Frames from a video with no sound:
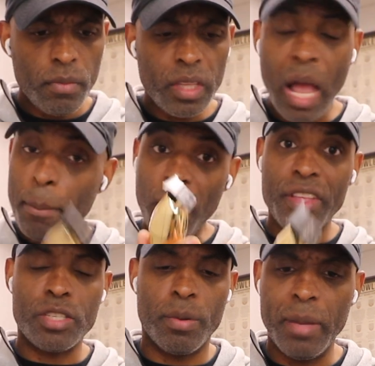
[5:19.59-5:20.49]
I bought
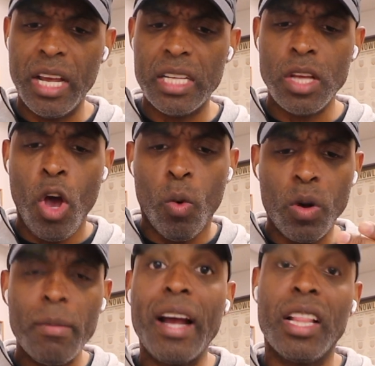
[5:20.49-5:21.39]
this one because
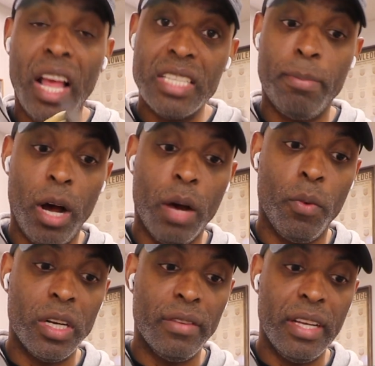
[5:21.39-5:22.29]
one of my clients bought
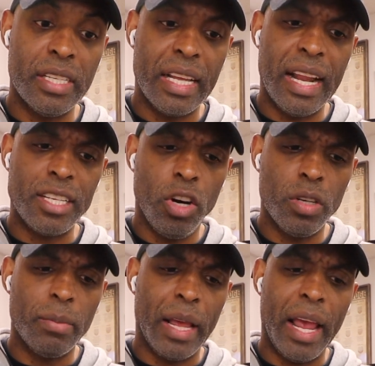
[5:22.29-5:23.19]
one of these, and I told
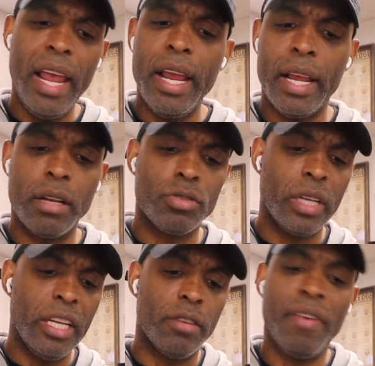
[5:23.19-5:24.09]
him like, hey,
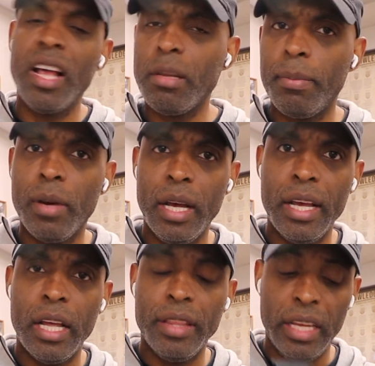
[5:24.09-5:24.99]
either find
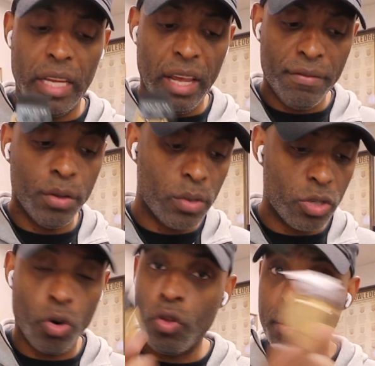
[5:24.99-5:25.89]
the
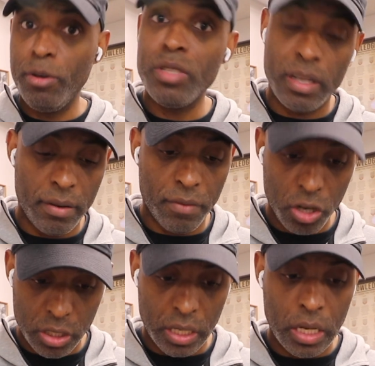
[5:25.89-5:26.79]
influencer or the boosted
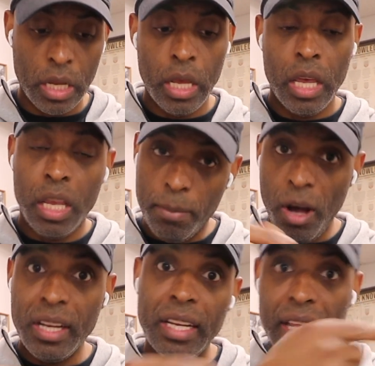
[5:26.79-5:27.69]
version. He
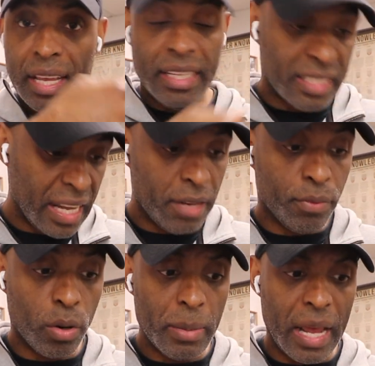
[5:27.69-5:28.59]
bought it, he set it
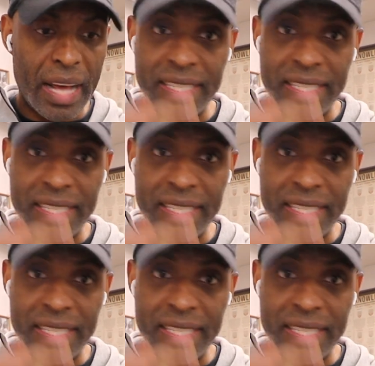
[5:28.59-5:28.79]
for me.